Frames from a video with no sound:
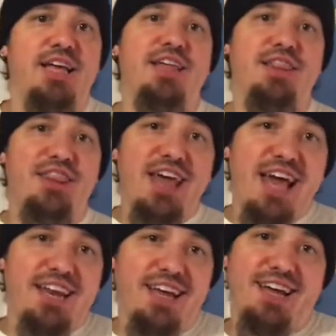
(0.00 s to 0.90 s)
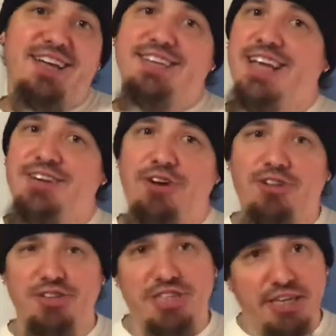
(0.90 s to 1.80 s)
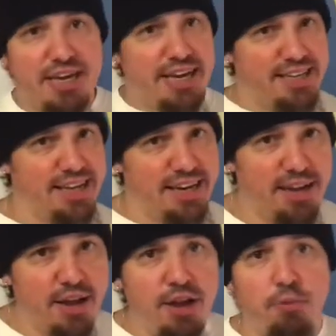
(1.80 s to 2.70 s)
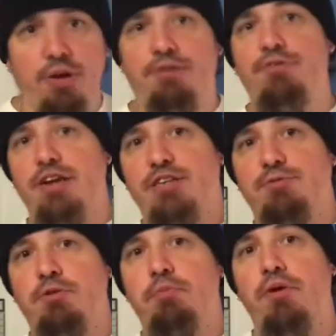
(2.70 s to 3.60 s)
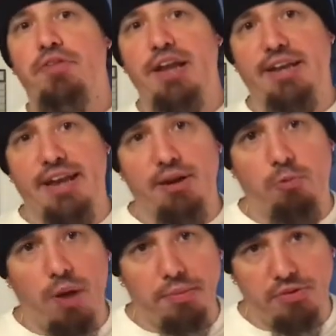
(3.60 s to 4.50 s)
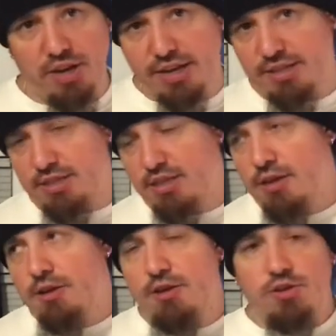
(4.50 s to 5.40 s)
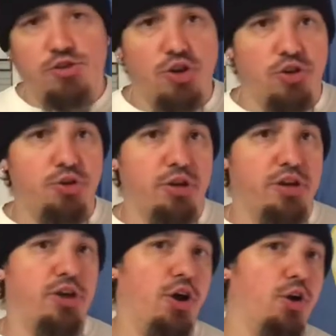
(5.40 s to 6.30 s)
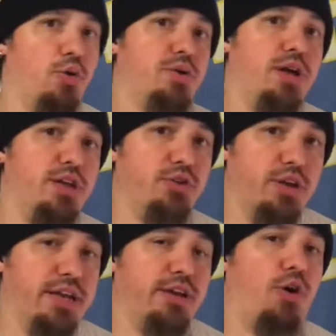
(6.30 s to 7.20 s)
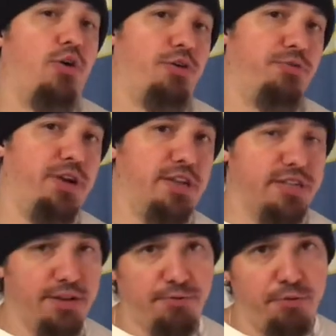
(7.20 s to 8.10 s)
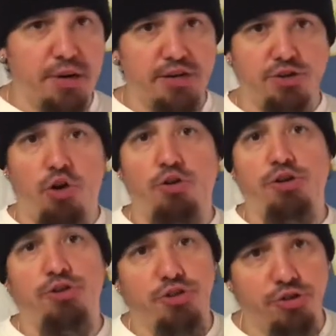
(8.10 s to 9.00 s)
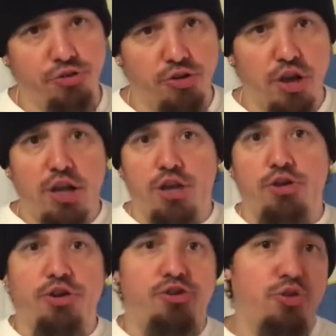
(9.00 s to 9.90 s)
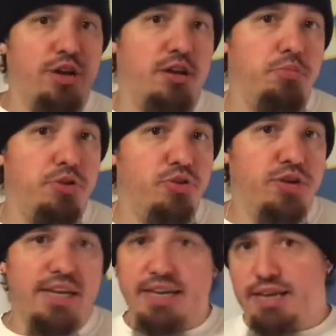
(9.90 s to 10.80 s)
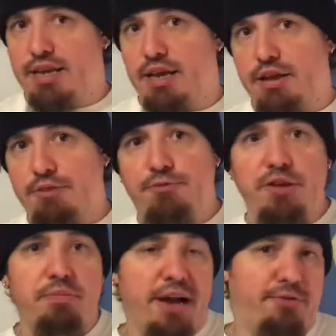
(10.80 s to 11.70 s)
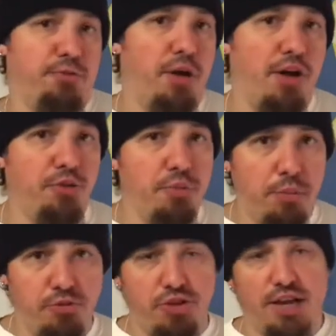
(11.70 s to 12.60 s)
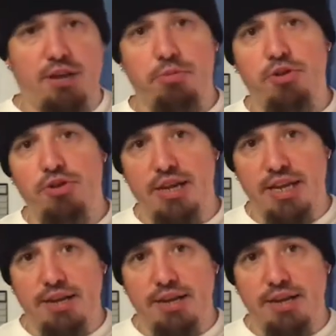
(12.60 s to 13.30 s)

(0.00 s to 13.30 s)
Then technology kicked in. We had fantasy football dedicated websites. So you could get all your fantasy information, all your news. You could join a community, get feedback from other members of that community,